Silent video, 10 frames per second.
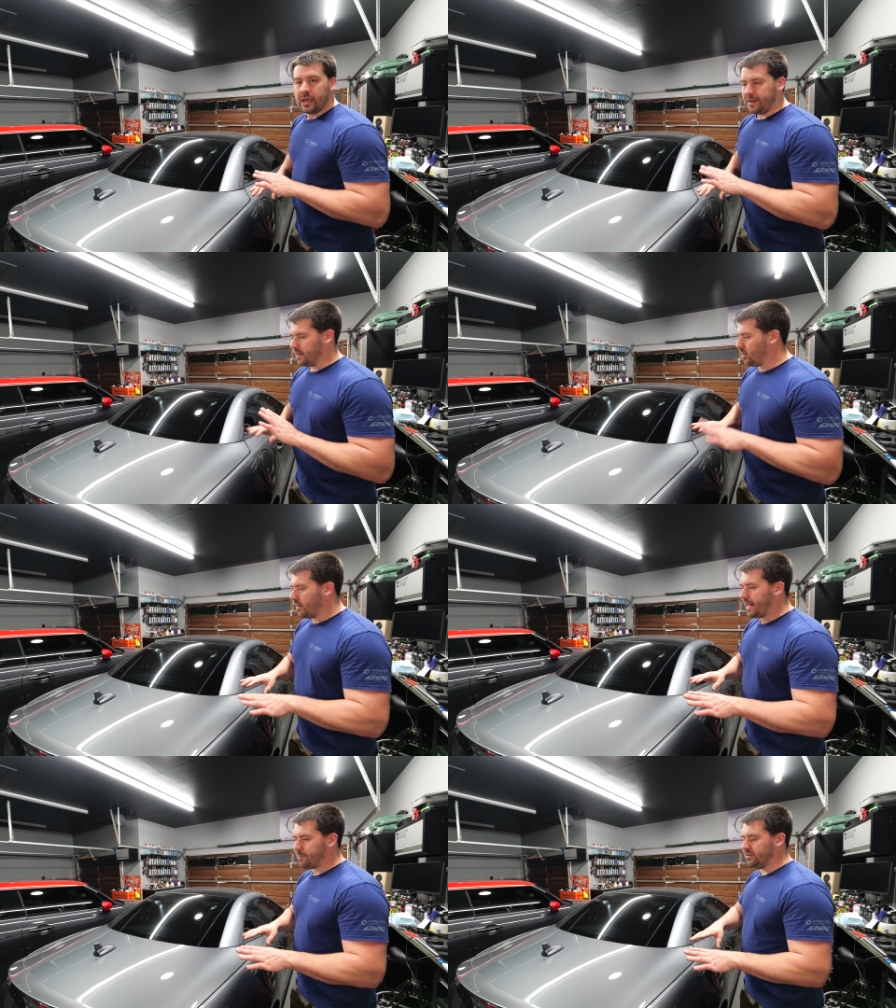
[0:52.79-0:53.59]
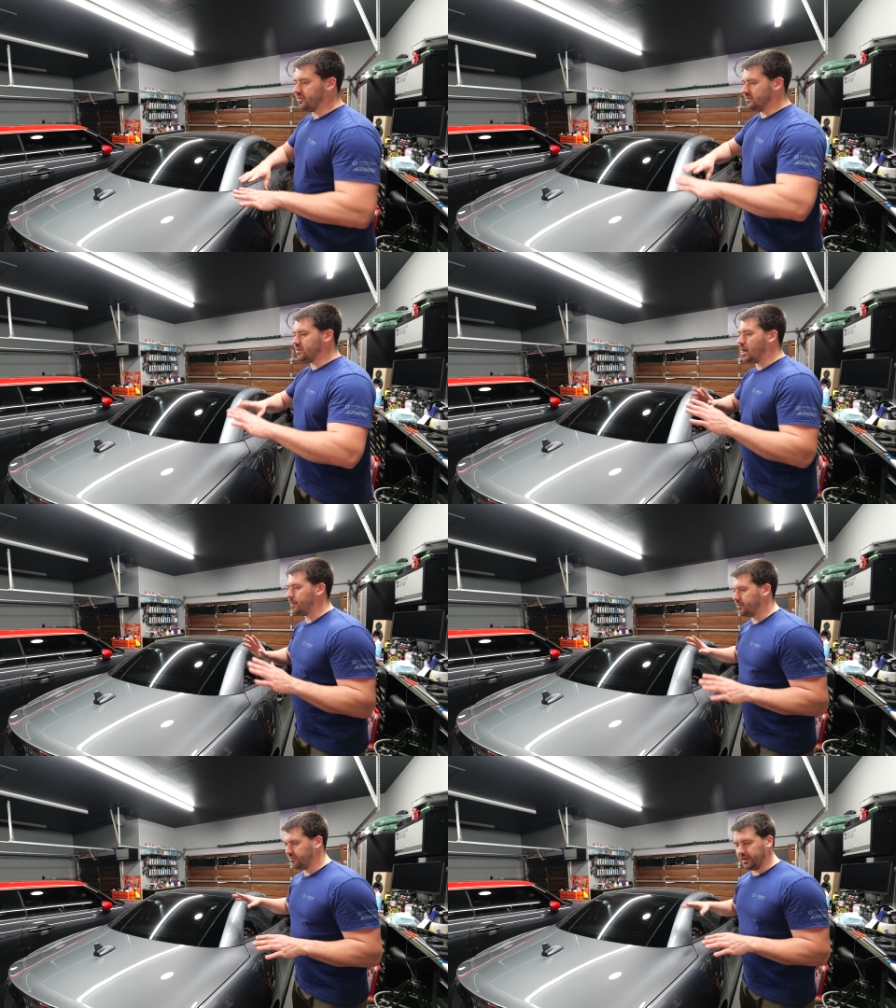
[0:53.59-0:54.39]
And that all happens on
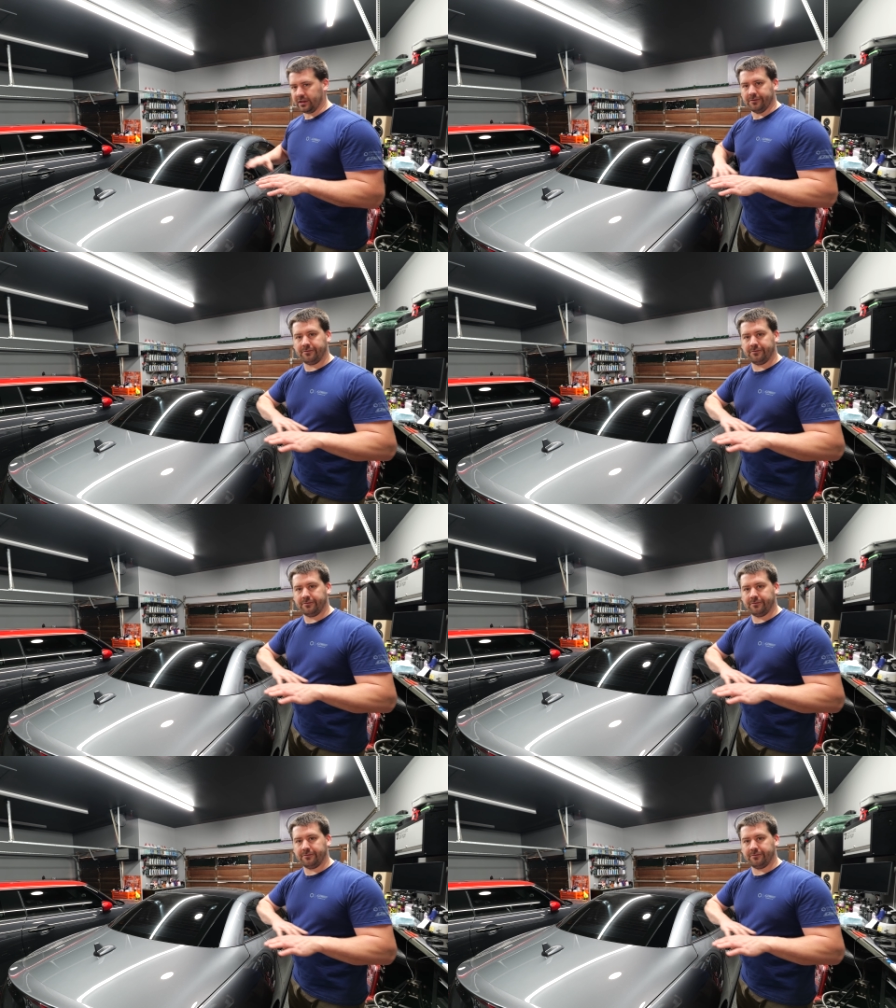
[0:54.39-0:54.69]
top of like a